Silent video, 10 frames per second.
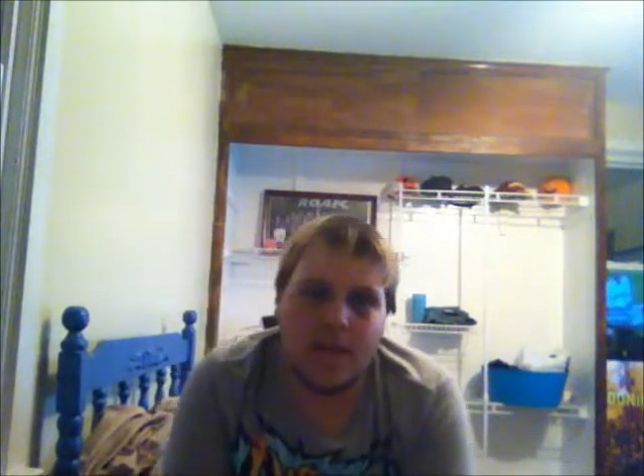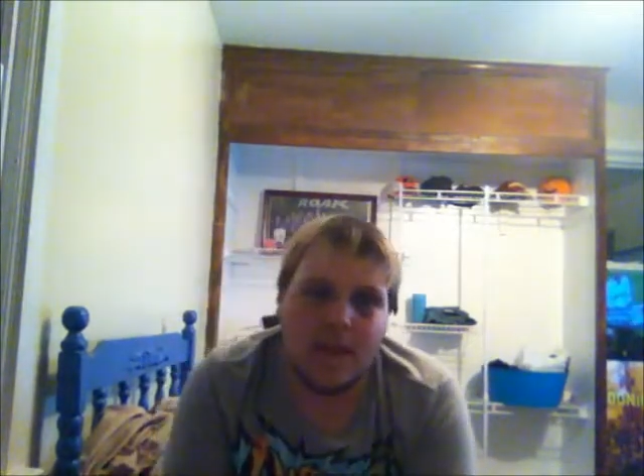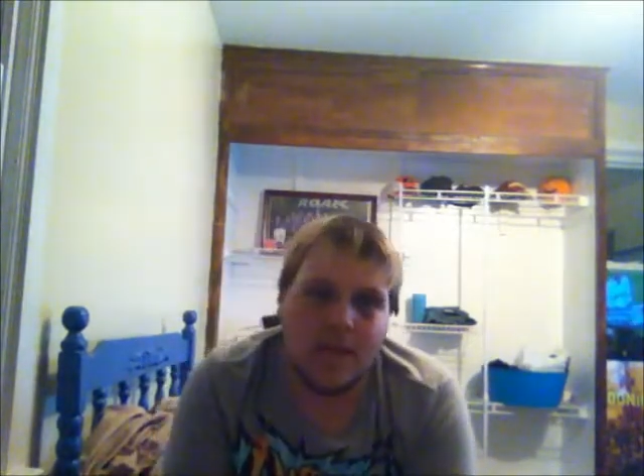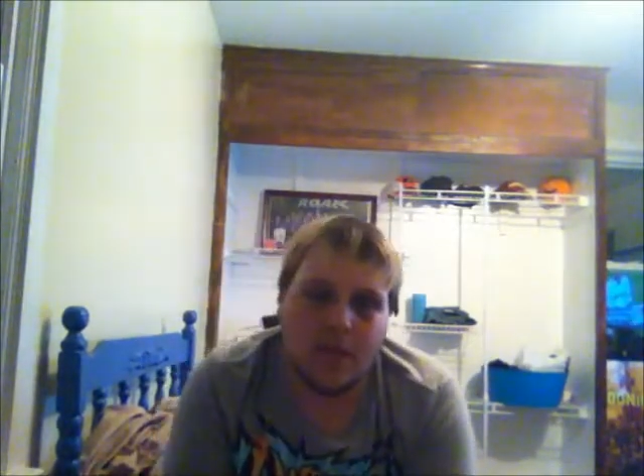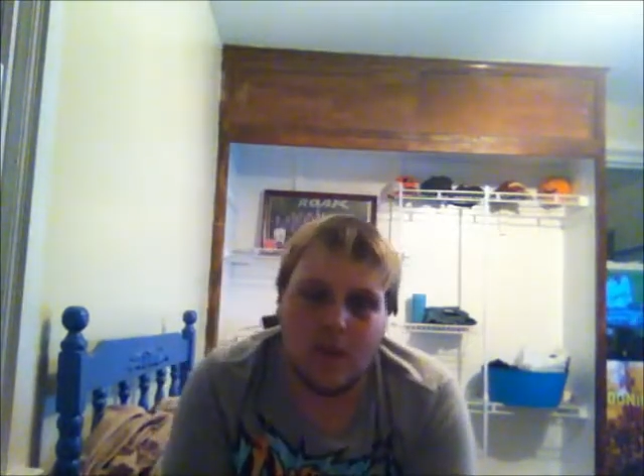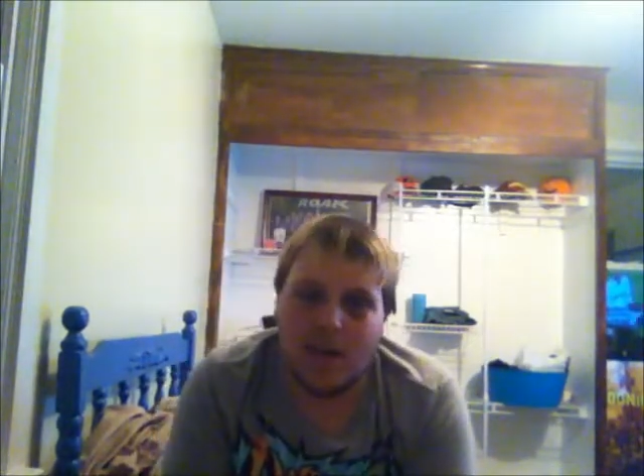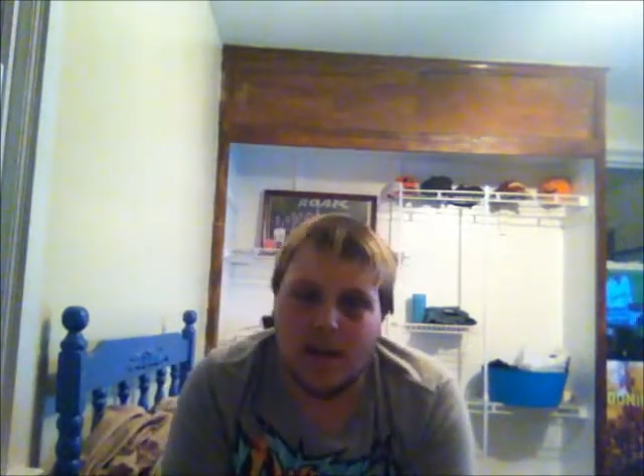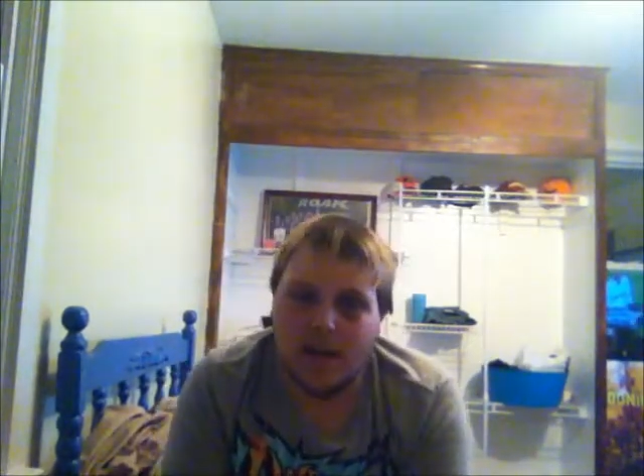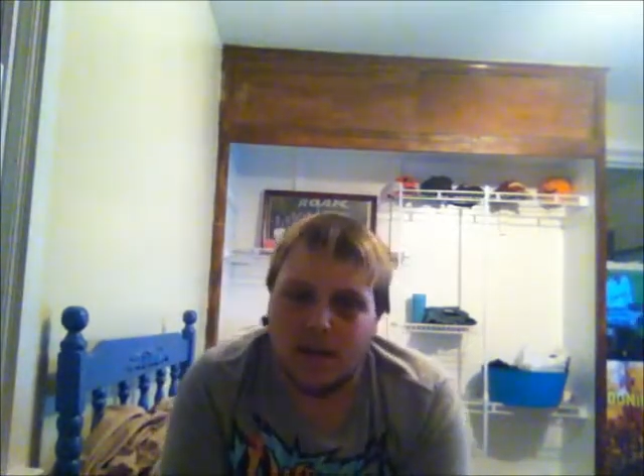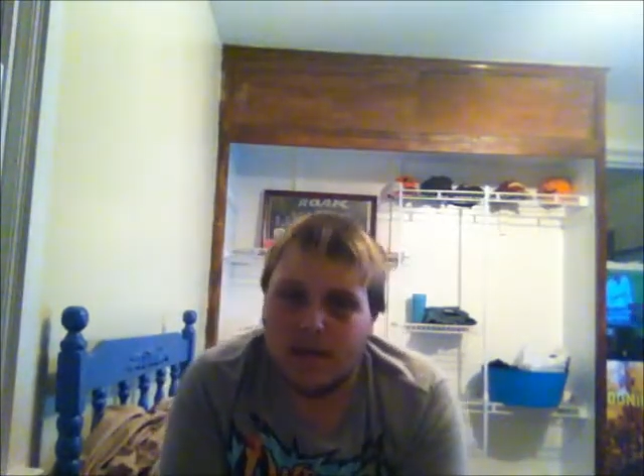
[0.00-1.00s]
and they try
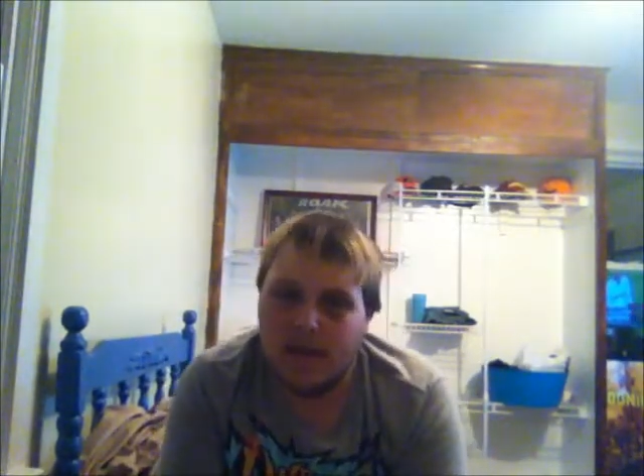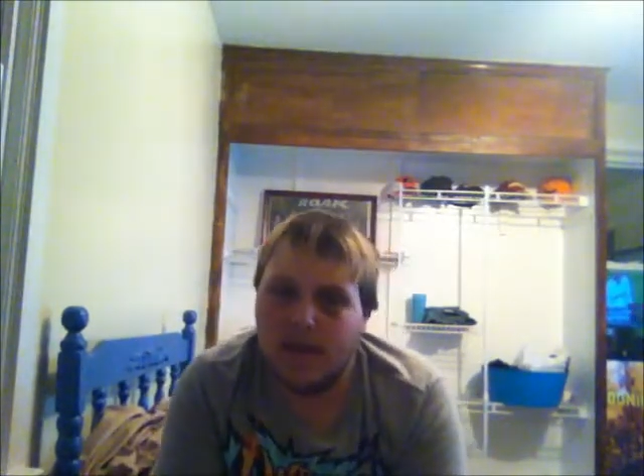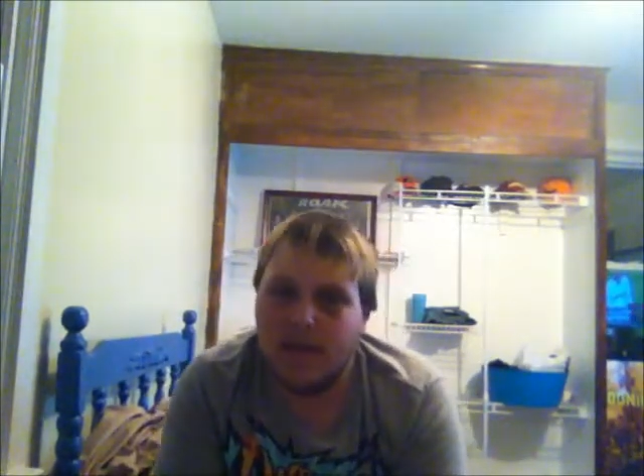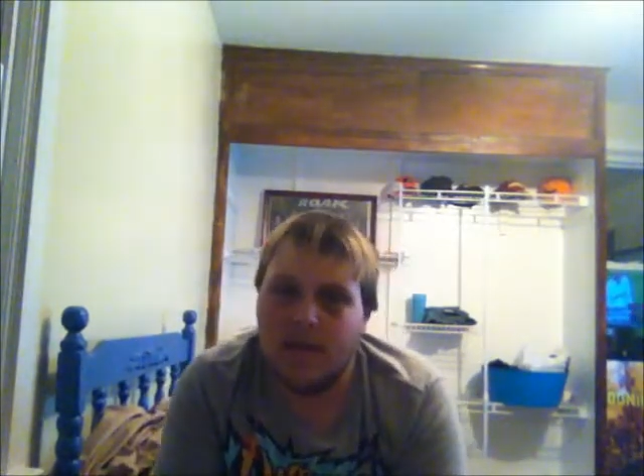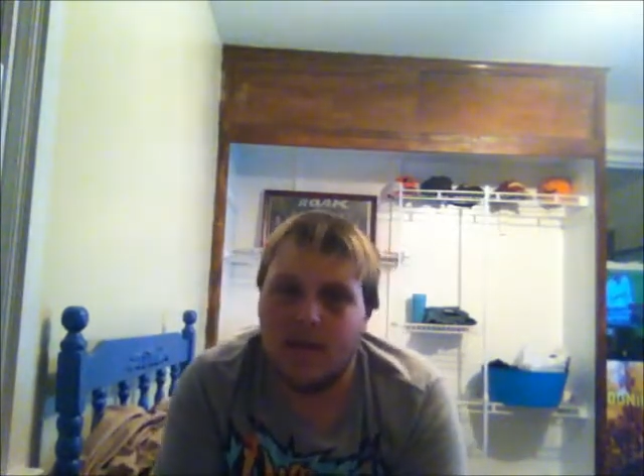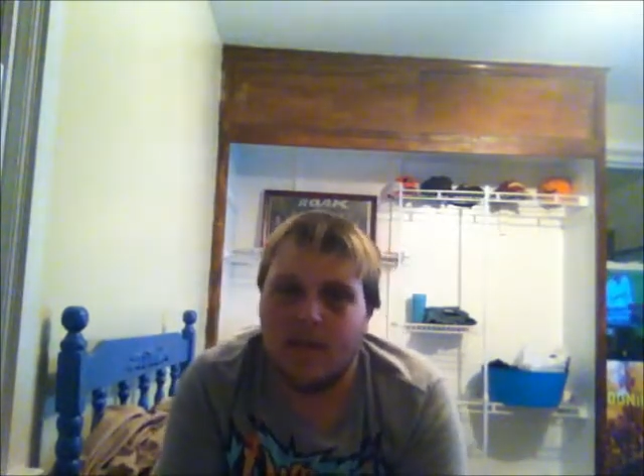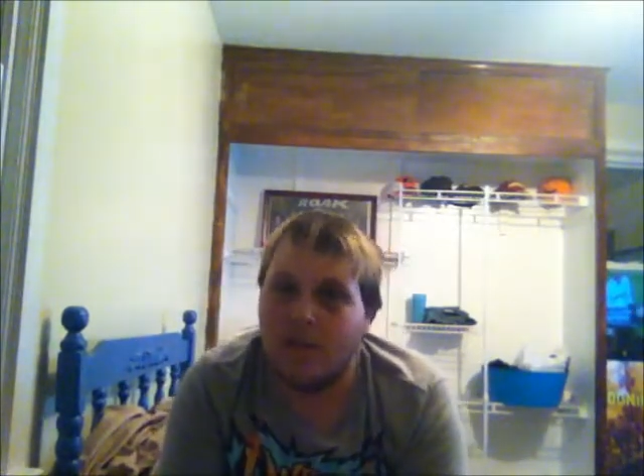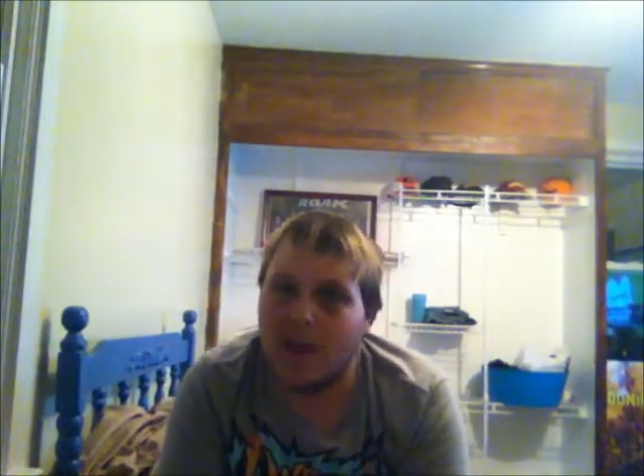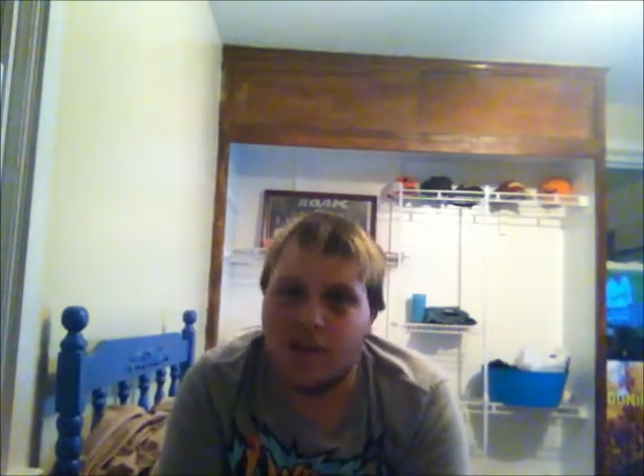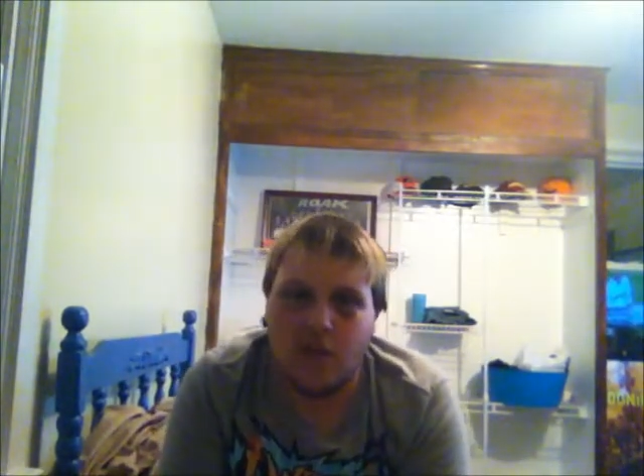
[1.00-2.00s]
to
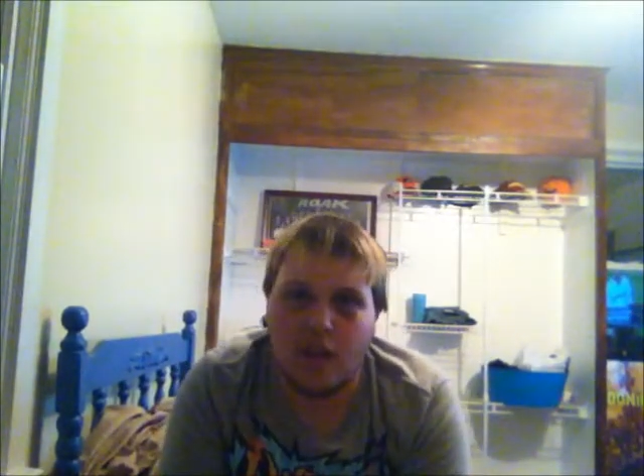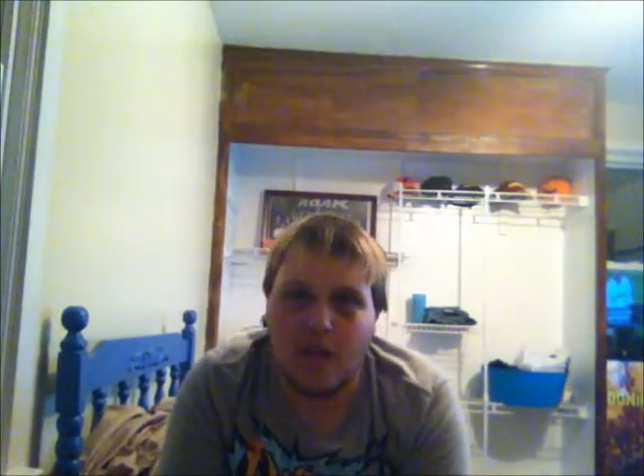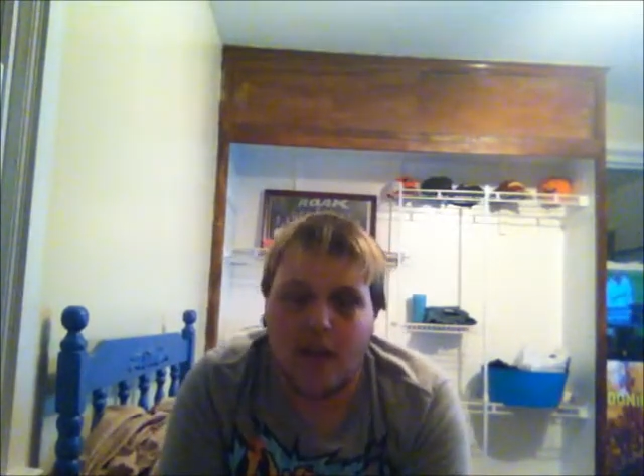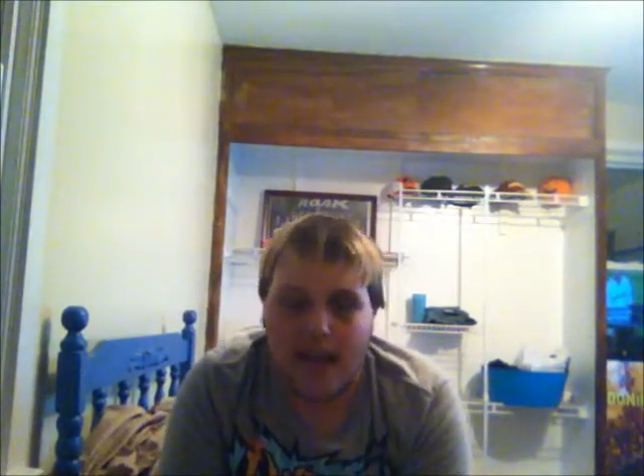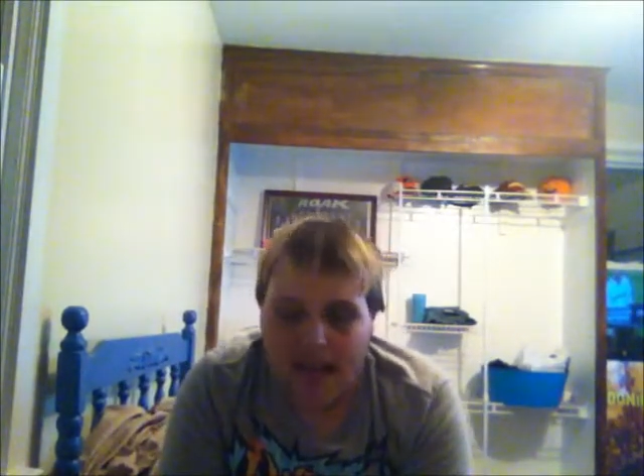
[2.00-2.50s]
chase each other.